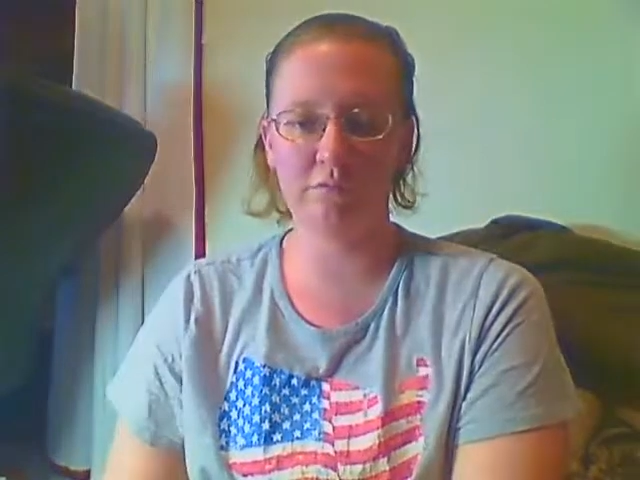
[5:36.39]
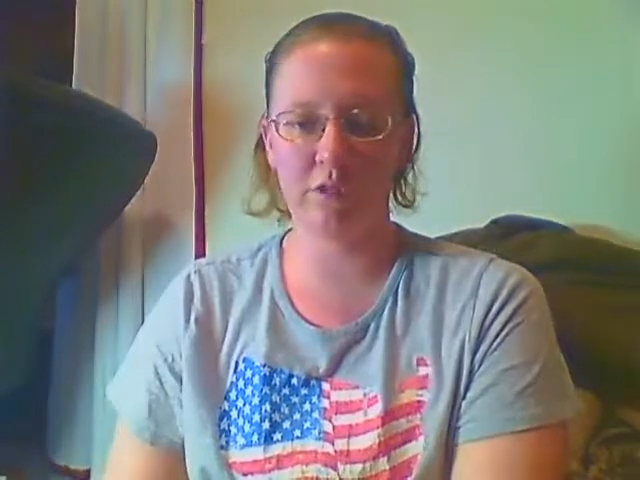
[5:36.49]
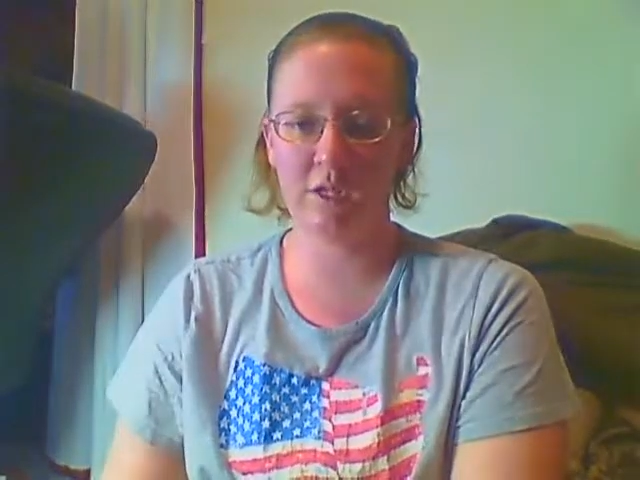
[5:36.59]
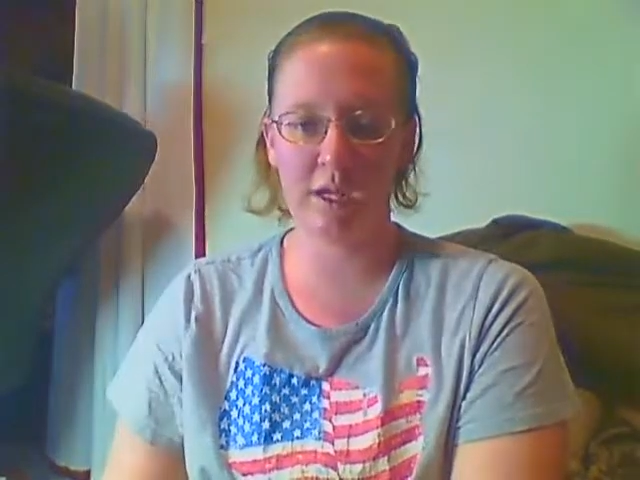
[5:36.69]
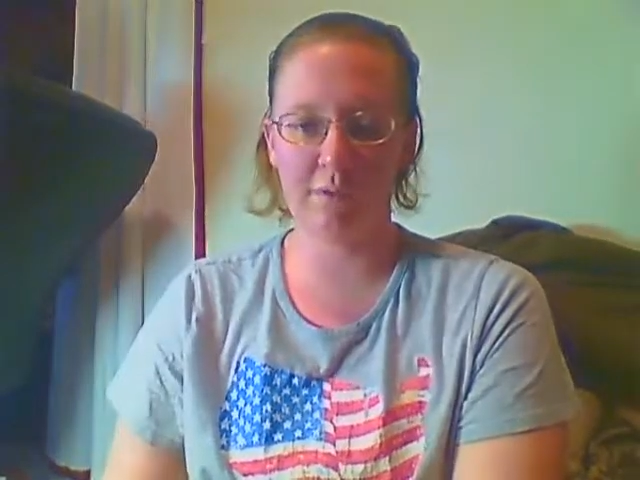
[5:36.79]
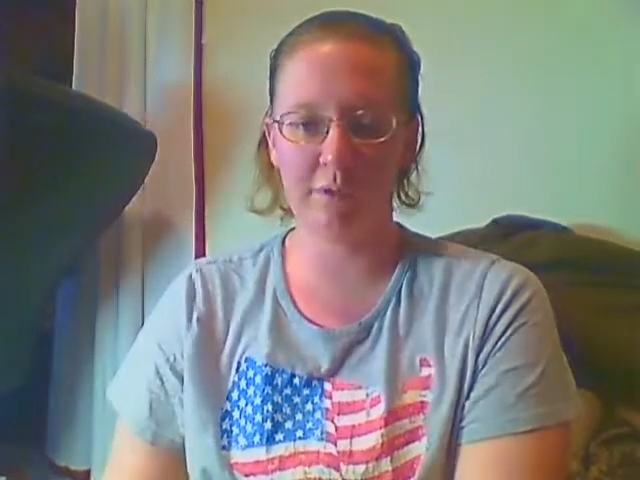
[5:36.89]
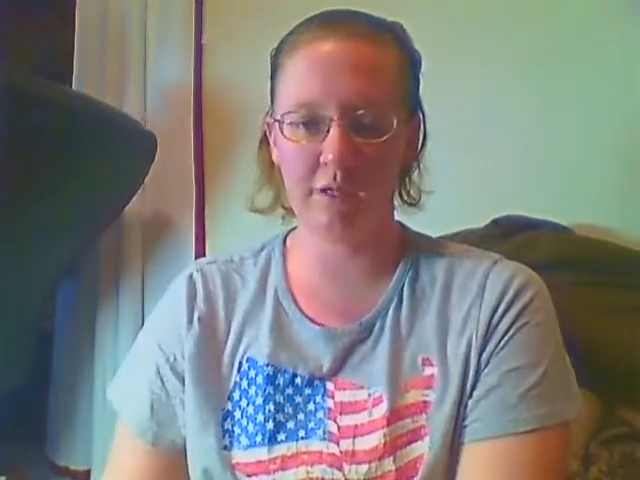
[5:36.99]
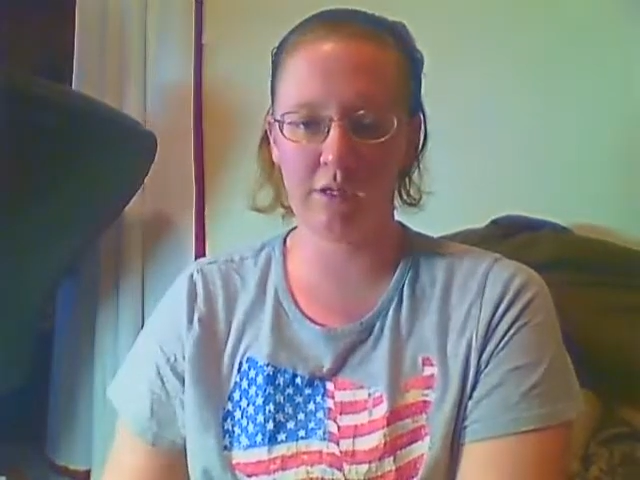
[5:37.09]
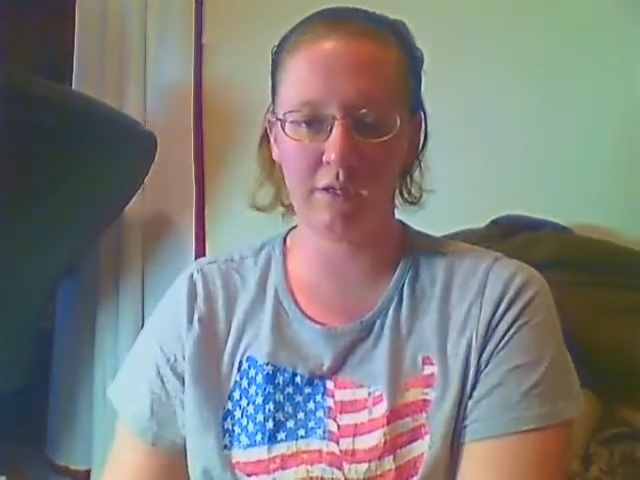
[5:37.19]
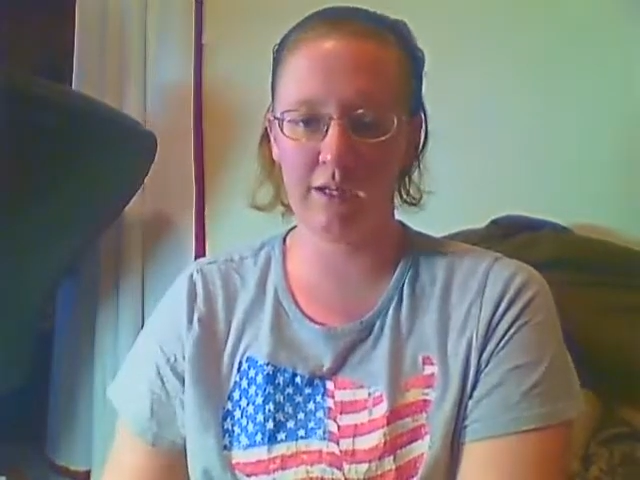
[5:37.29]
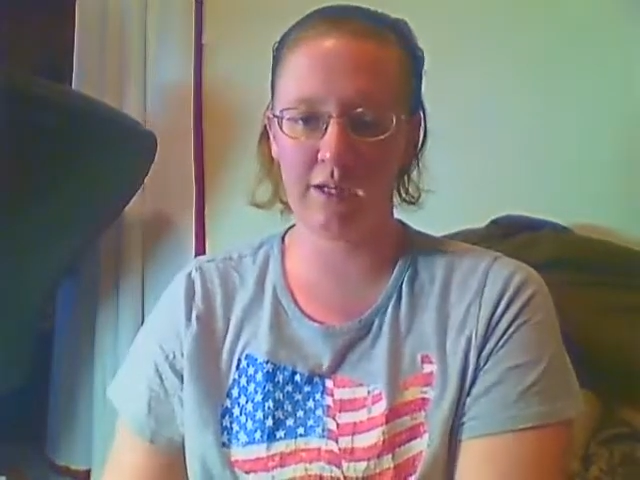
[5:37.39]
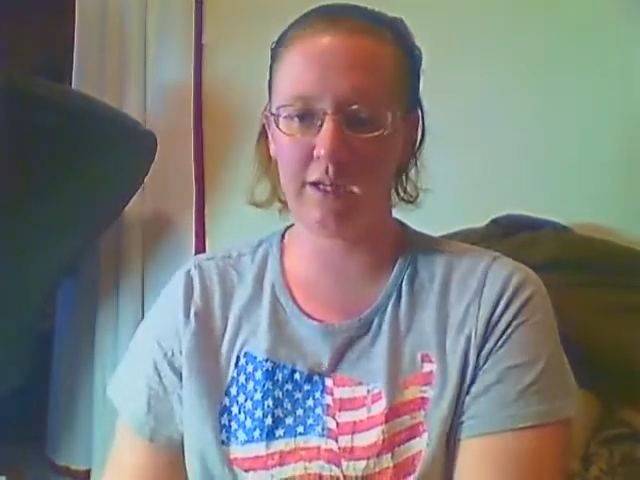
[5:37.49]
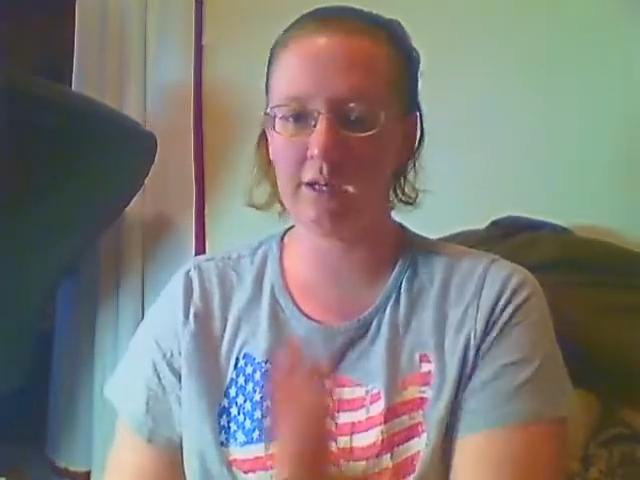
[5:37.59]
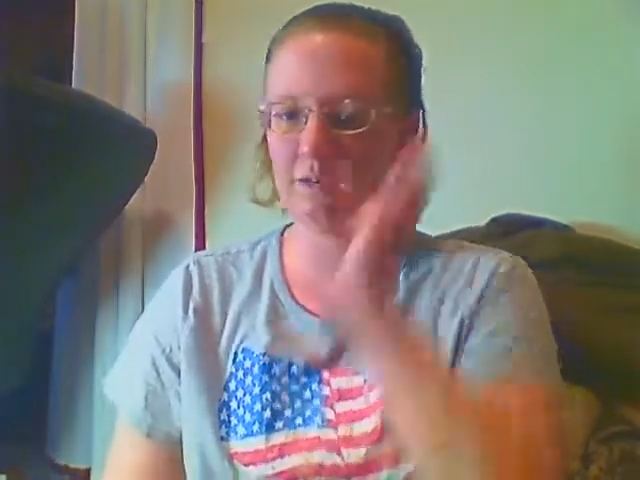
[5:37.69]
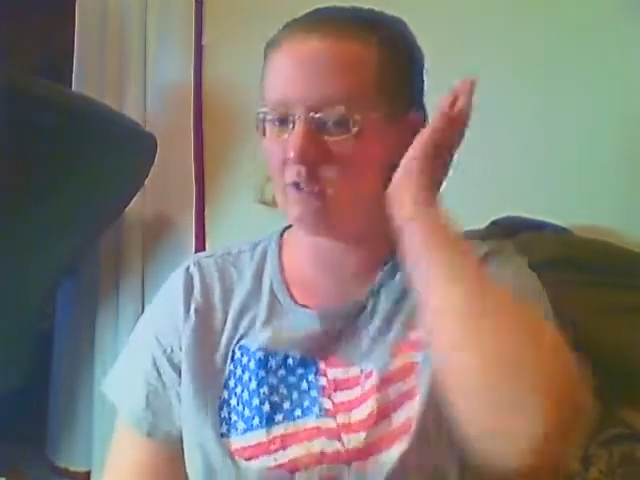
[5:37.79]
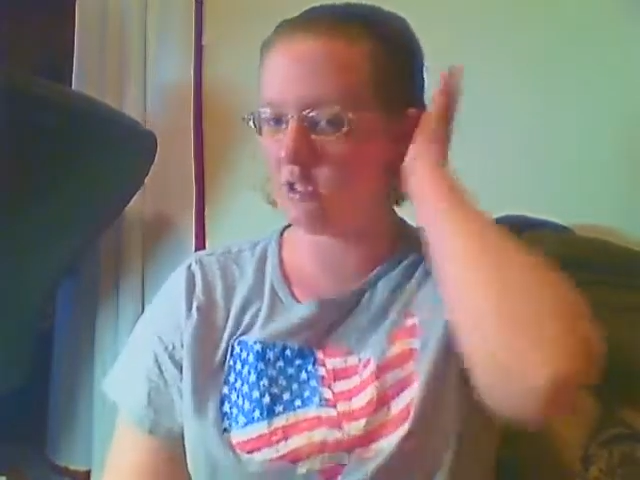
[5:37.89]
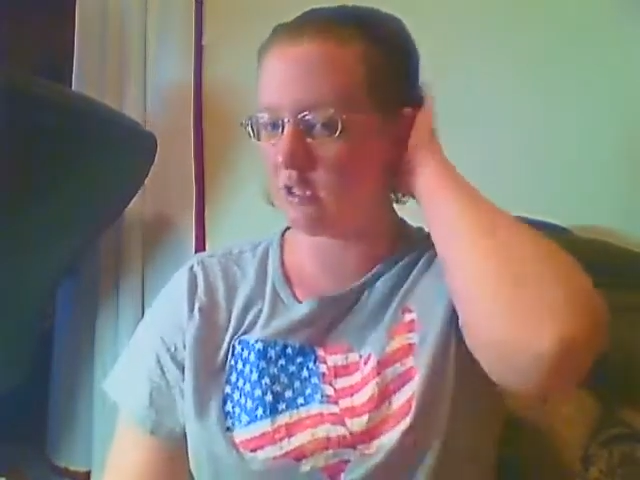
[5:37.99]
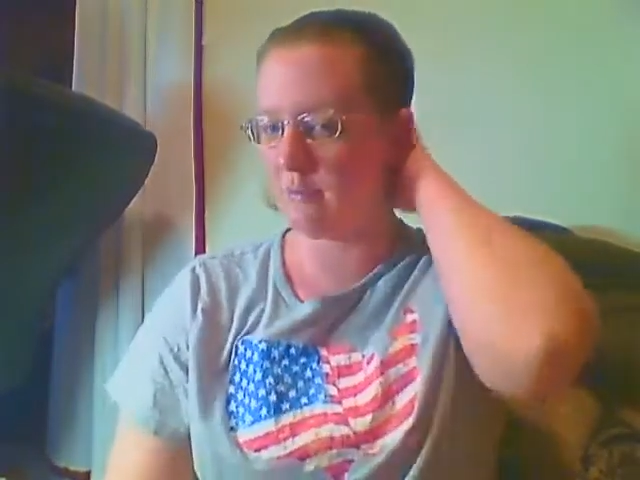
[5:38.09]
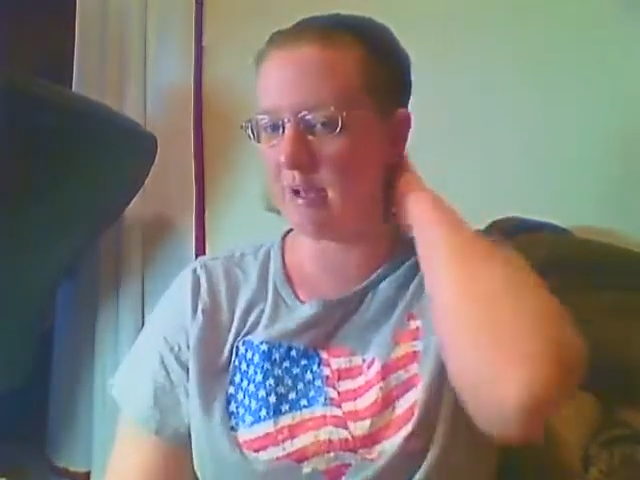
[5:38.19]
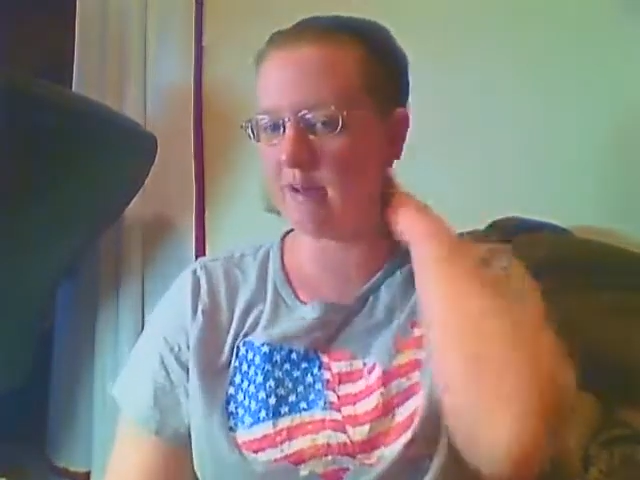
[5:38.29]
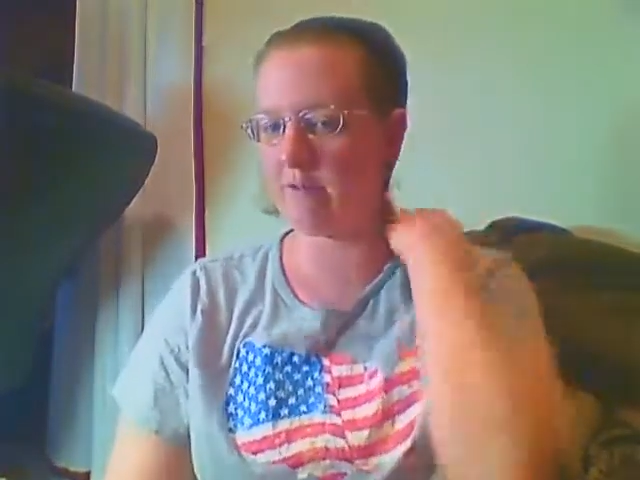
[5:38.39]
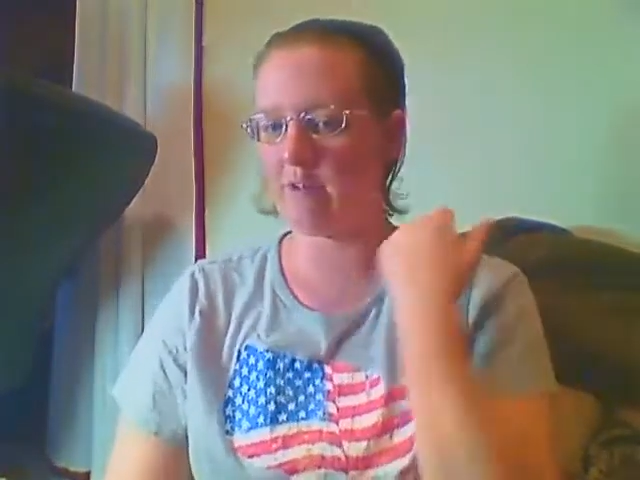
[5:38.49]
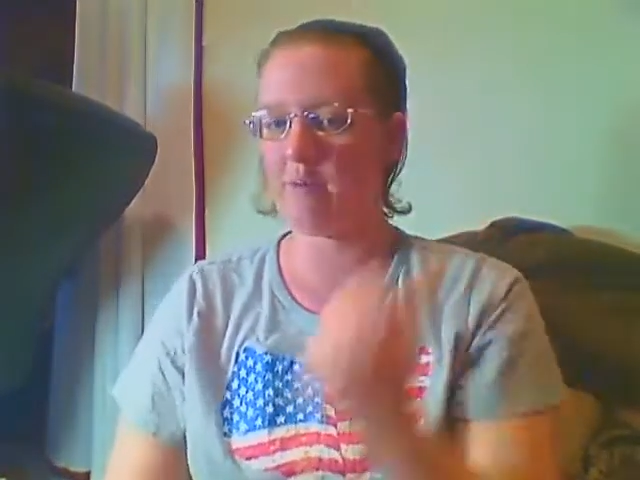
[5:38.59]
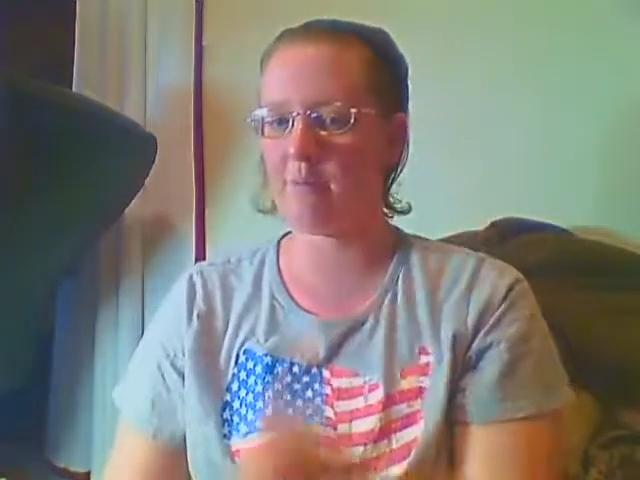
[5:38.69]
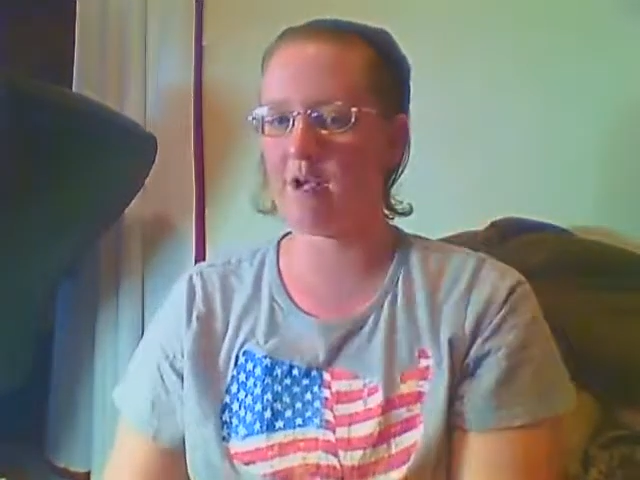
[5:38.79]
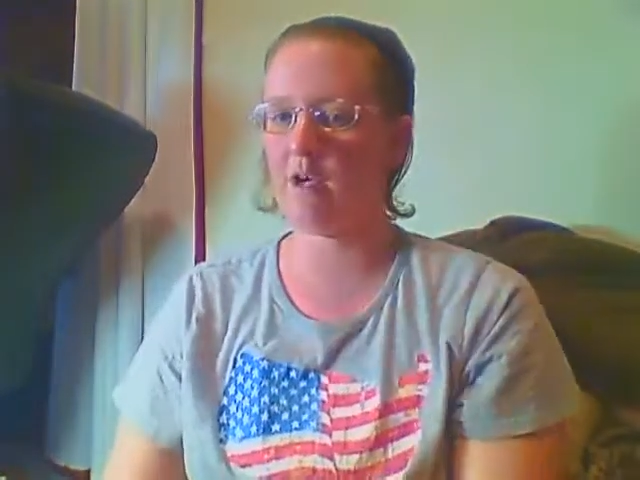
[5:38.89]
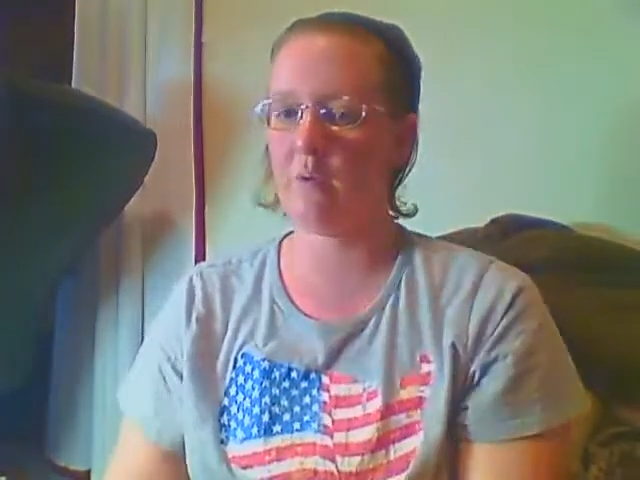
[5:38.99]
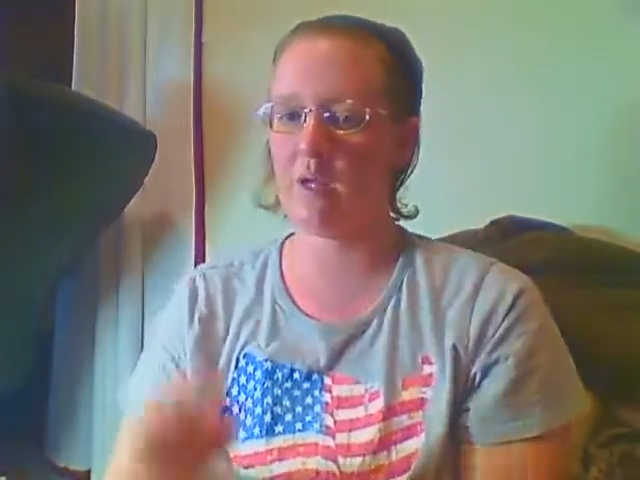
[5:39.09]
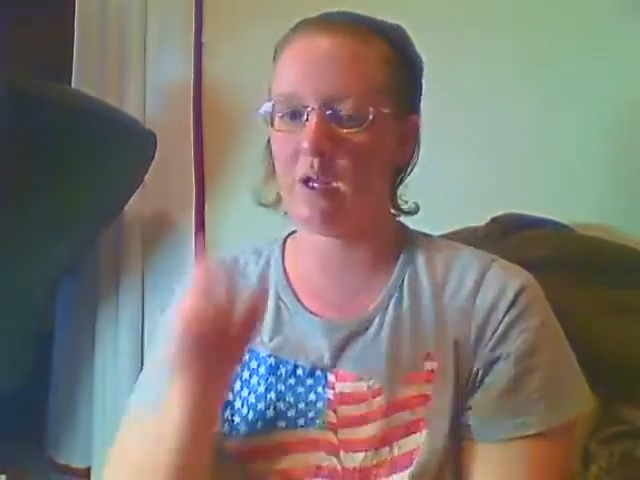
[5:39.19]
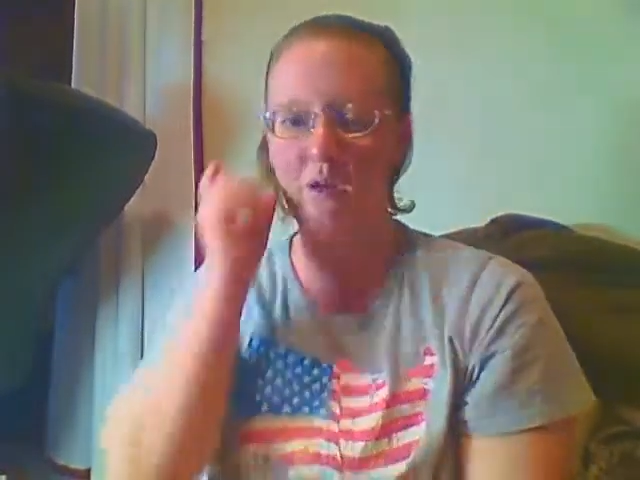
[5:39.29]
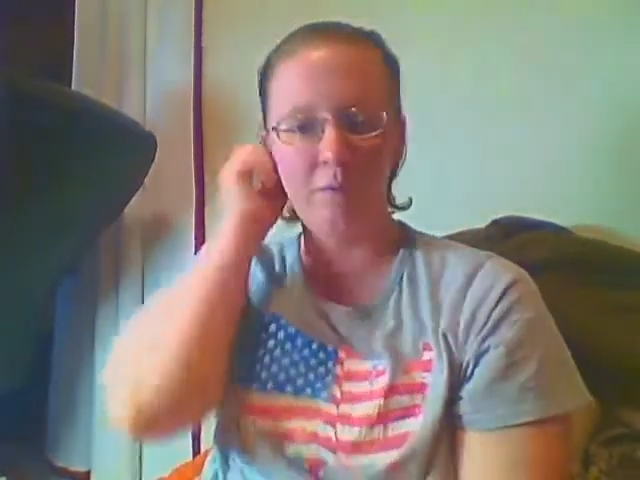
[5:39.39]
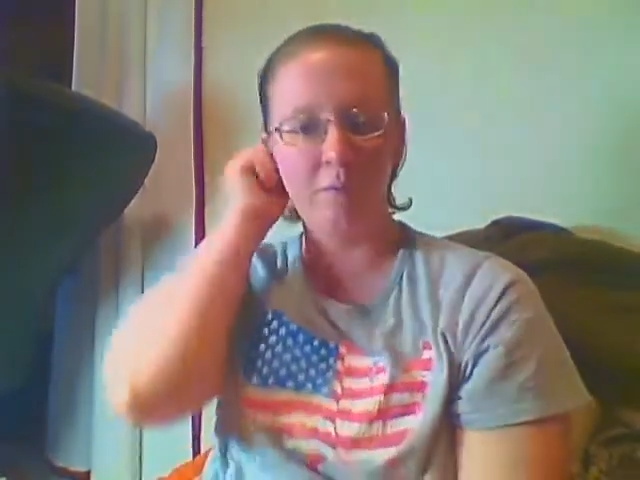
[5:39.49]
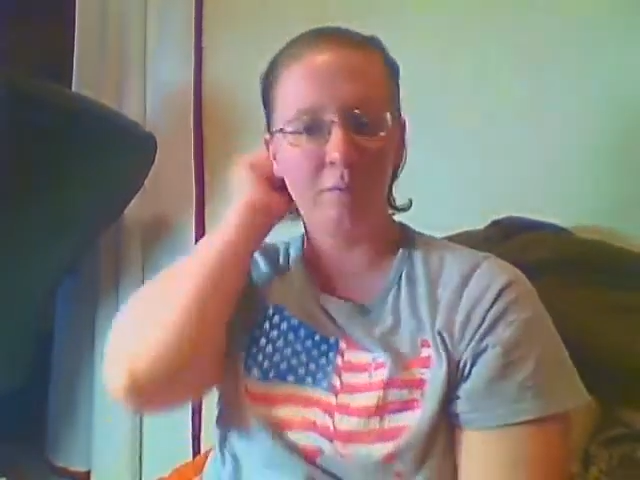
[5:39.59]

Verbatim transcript: You name it, you get it. Just about every time I go in.